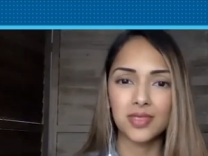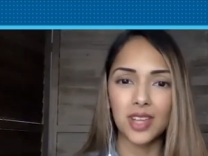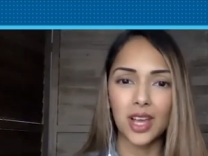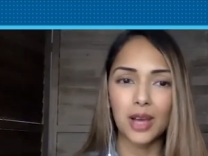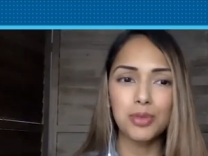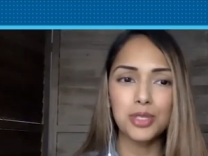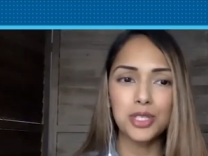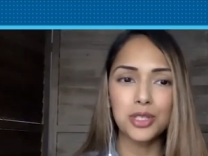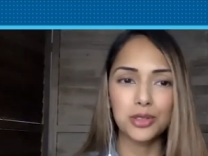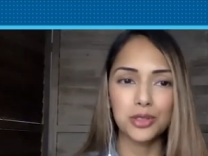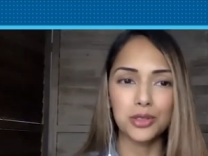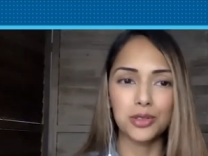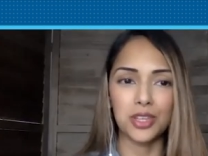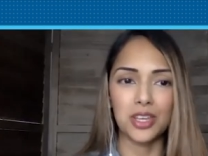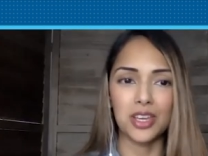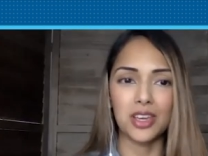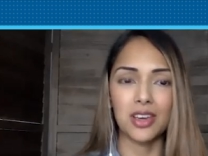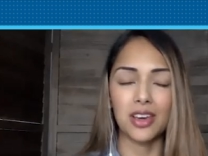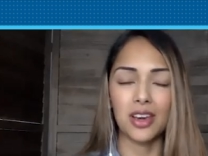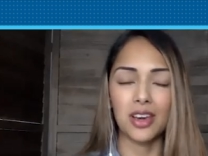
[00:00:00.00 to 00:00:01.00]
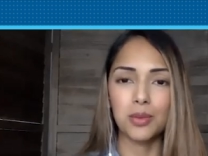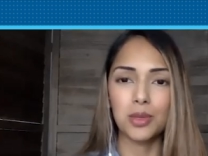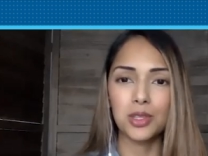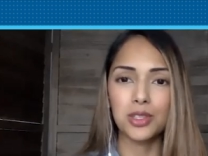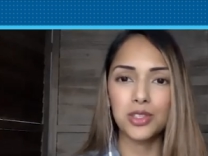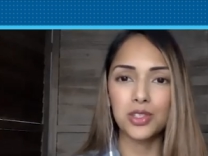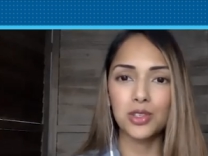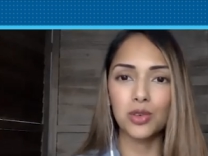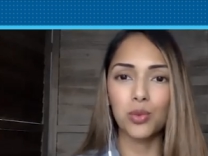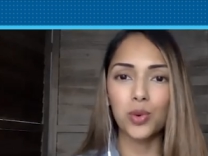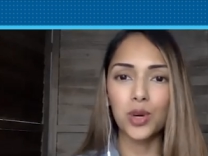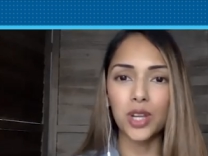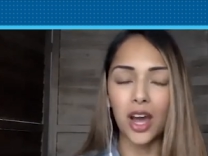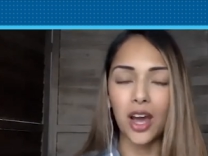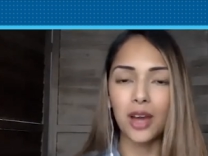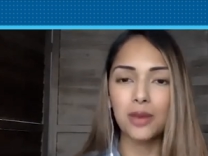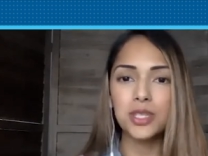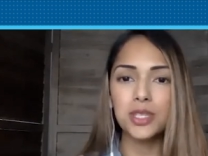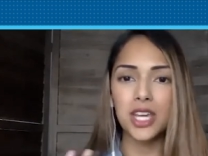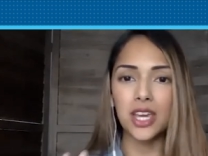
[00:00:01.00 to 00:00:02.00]
Absolutely. I mean, so what
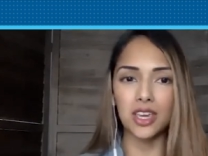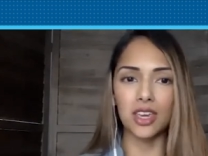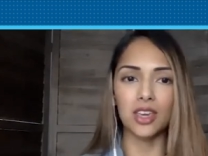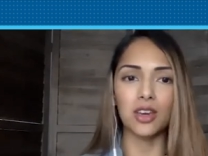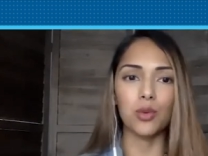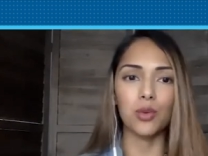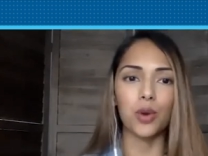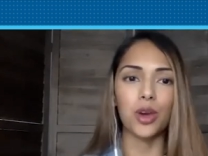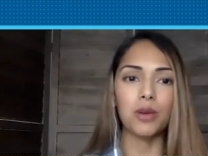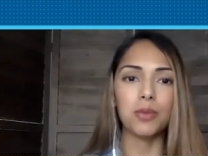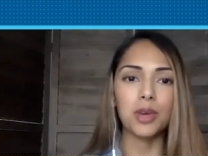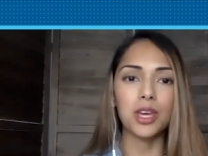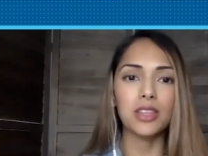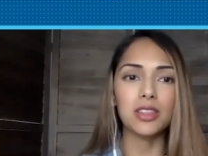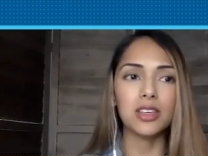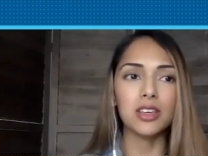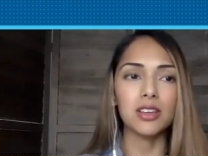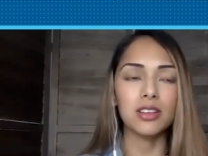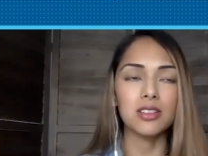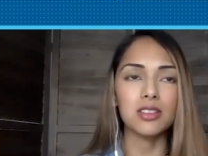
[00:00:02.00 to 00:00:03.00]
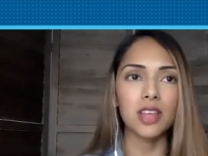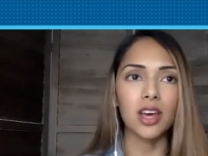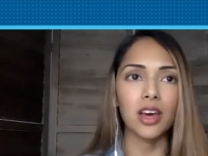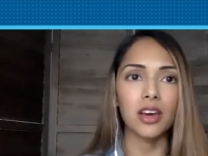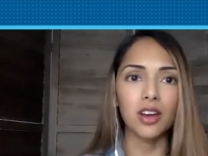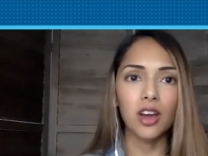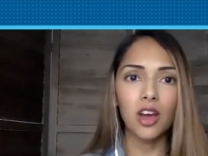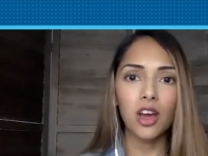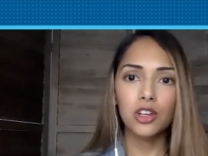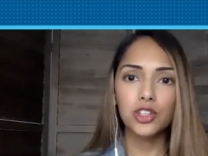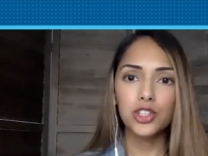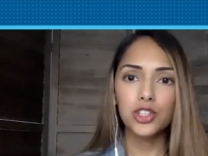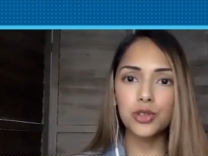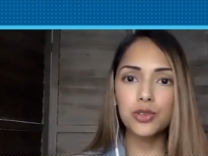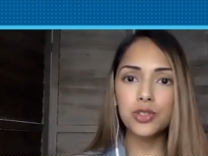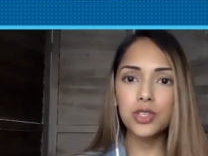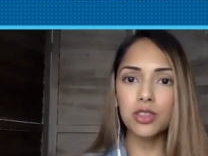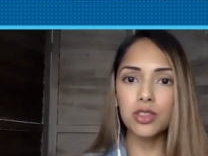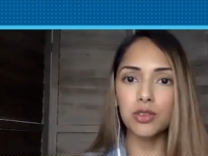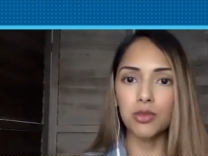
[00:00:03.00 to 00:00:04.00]
I'm taking away mainly is that
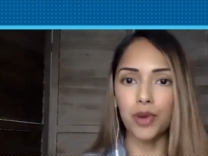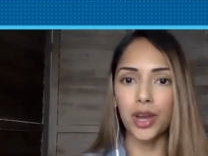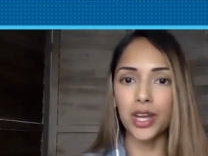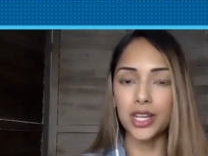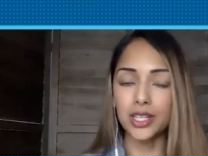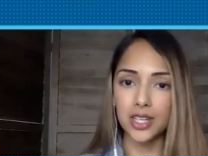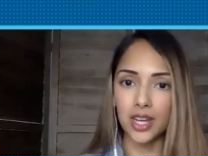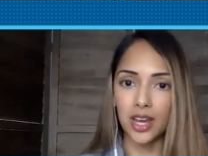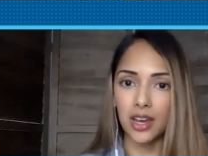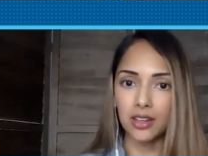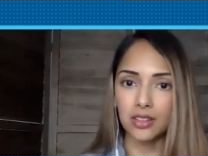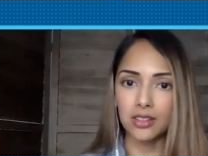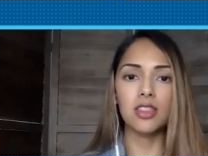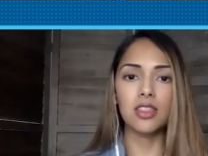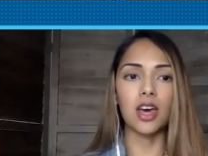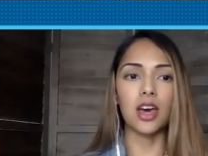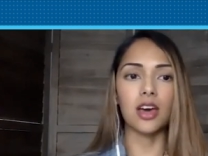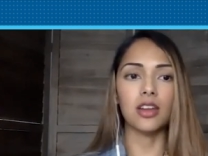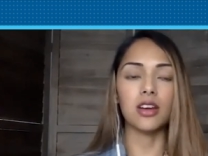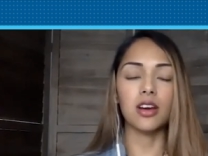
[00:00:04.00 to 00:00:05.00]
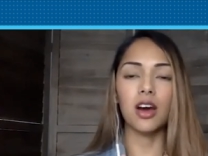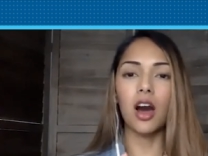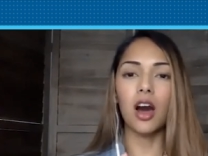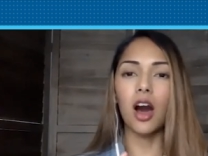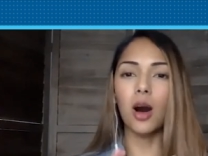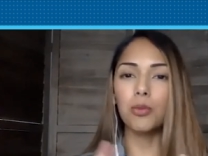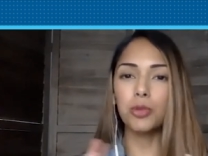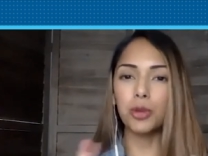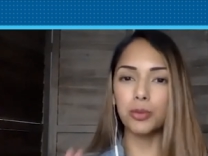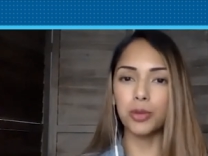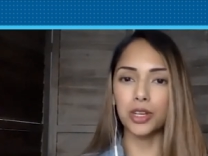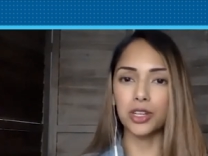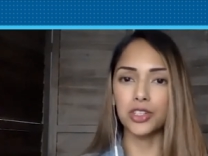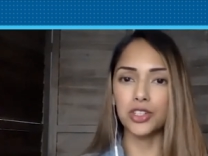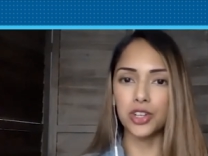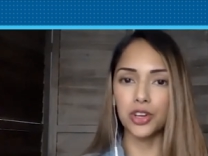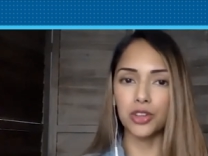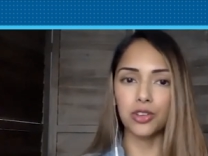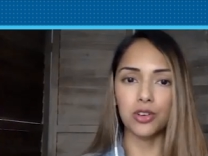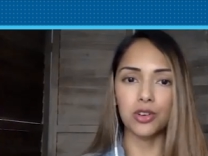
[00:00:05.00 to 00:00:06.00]
choosing the right texts that complement
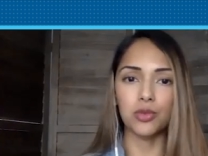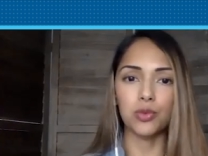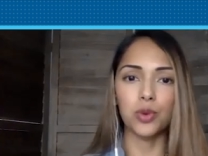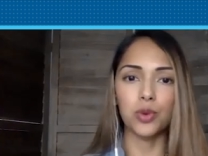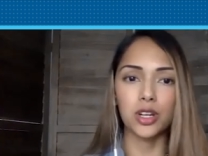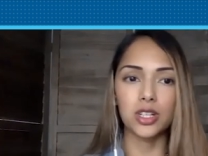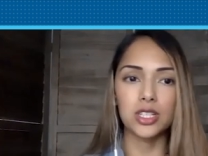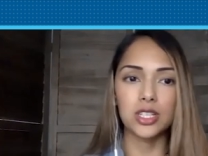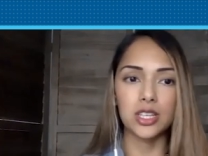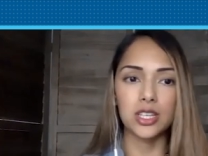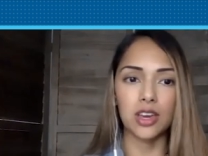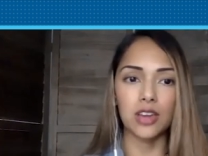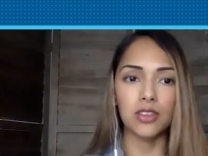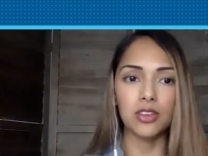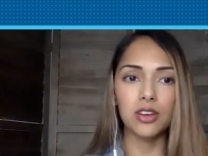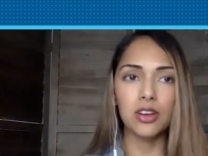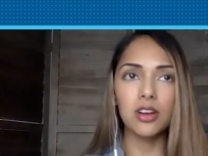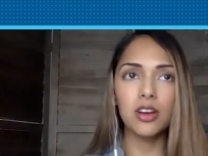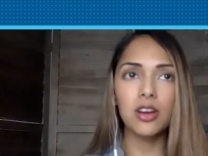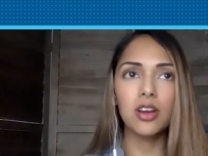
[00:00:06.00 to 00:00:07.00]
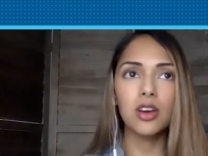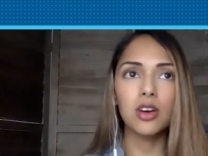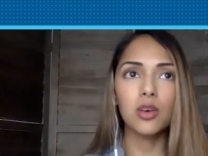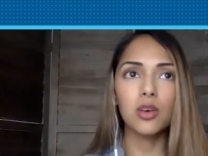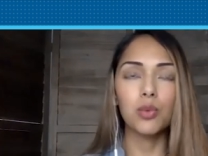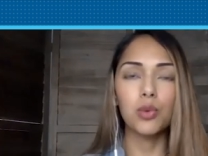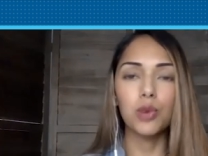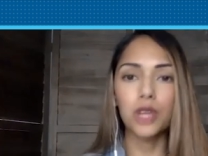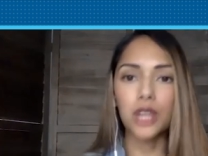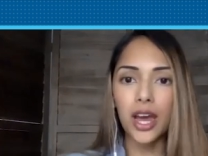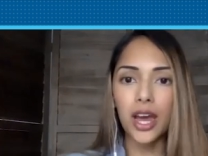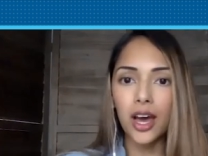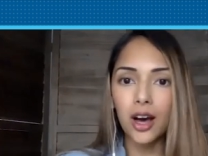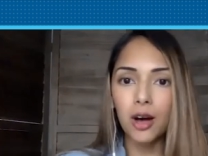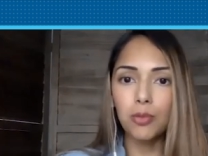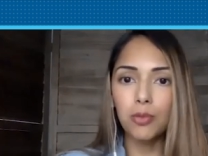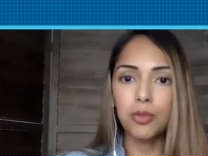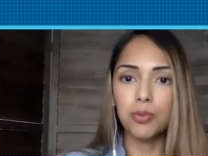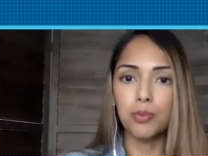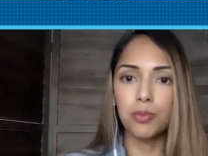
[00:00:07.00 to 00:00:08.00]
each other and work together would
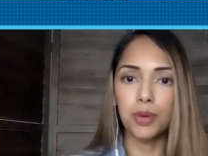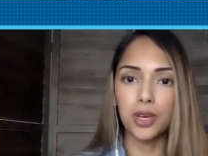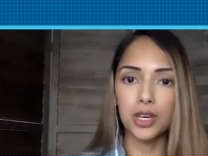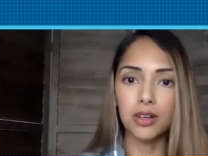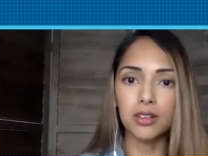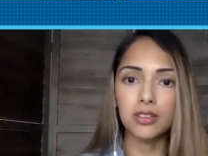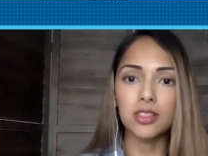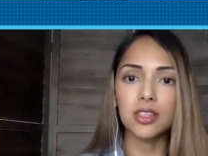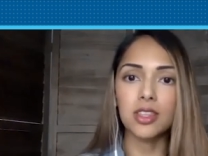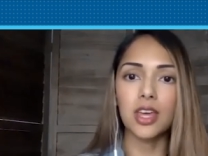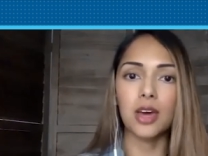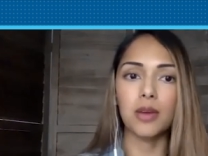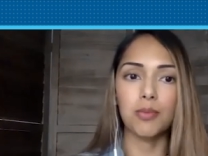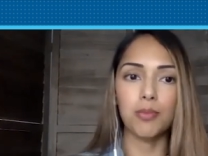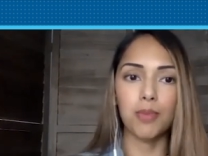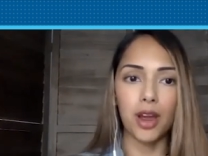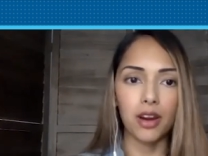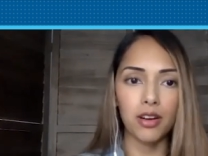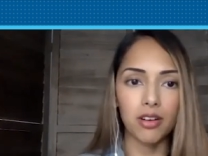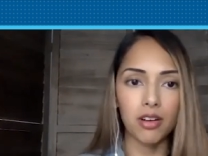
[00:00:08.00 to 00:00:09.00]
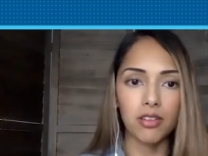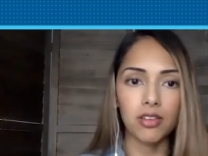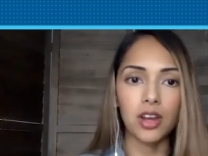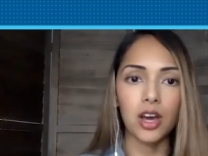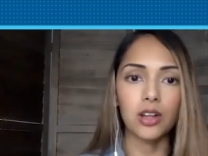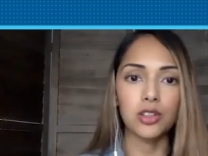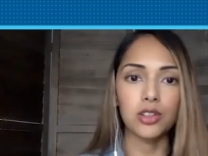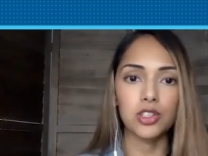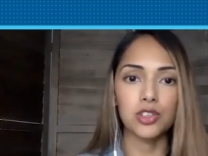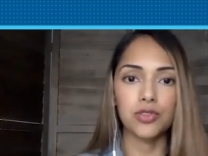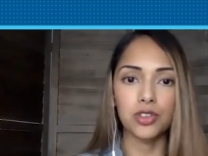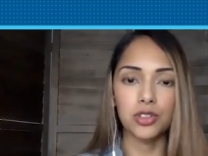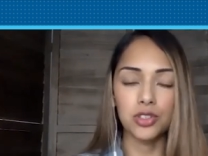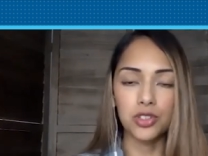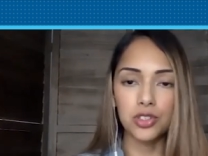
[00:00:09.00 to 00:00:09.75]
help build that background knowledge for a